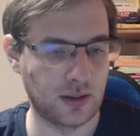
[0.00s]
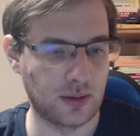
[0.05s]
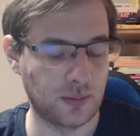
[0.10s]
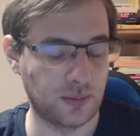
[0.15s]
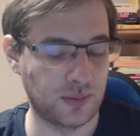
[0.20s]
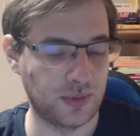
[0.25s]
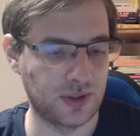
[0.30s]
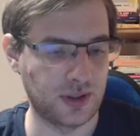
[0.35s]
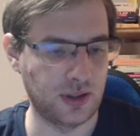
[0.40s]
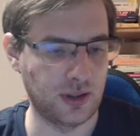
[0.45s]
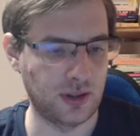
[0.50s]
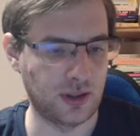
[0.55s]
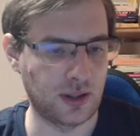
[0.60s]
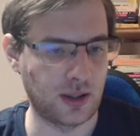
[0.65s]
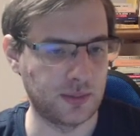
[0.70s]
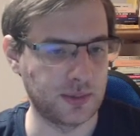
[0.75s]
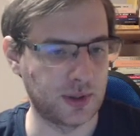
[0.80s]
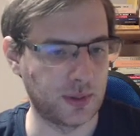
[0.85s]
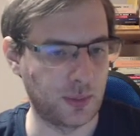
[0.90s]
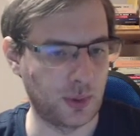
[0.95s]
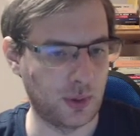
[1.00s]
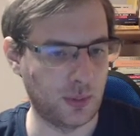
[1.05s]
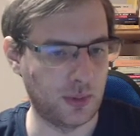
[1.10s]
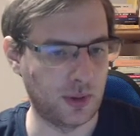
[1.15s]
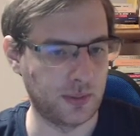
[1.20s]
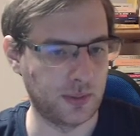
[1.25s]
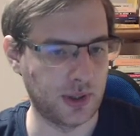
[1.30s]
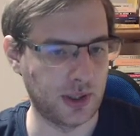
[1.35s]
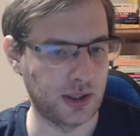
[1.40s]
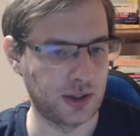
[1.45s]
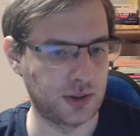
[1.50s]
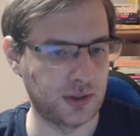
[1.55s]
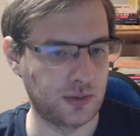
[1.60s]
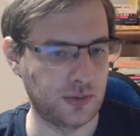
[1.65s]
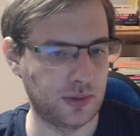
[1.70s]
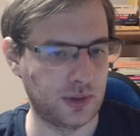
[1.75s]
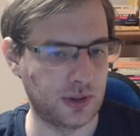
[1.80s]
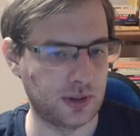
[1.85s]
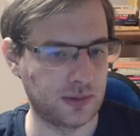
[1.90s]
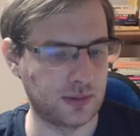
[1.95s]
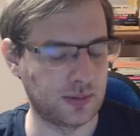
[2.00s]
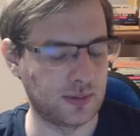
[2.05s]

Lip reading: But here comes the problem, knight g5.